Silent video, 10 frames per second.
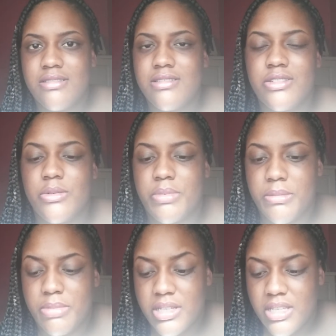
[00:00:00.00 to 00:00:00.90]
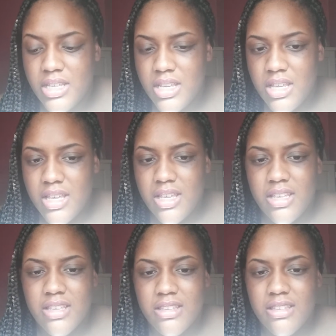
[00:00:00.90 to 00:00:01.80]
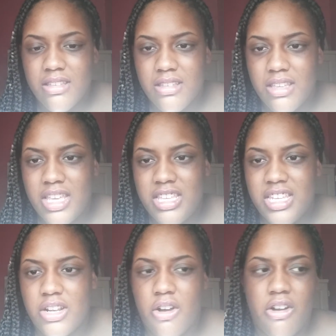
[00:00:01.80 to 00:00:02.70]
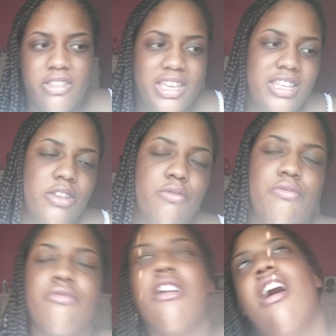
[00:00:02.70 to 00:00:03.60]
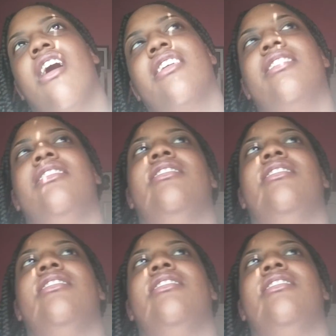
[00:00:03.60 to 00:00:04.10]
stupid, but he did all that. He did rock, he